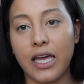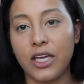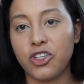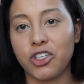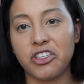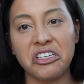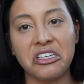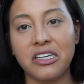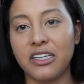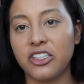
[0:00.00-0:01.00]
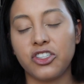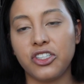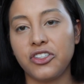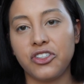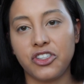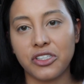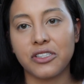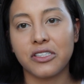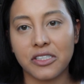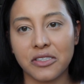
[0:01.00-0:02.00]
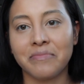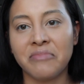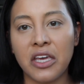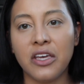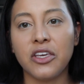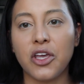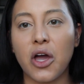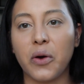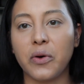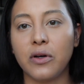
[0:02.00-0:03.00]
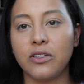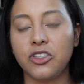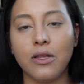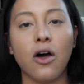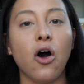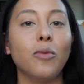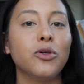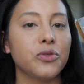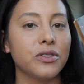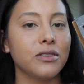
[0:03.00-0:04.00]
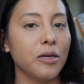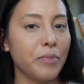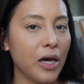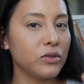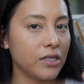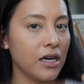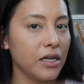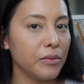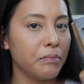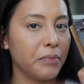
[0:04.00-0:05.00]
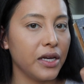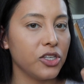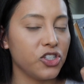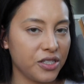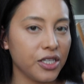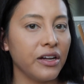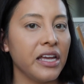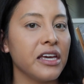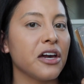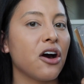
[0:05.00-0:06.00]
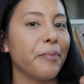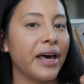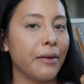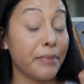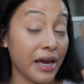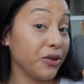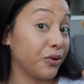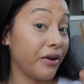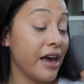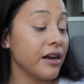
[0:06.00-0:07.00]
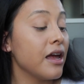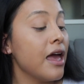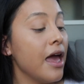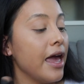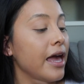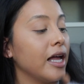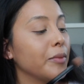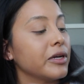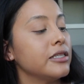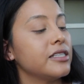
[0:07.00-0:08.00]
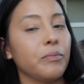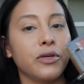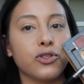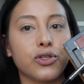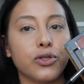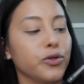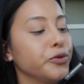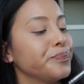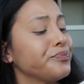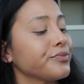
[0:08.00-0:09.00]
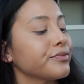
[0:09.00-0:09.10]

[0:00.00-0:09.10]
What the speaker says: and she's just, almost about done, but she's still hanging on by a thread. And I'm gonna dip into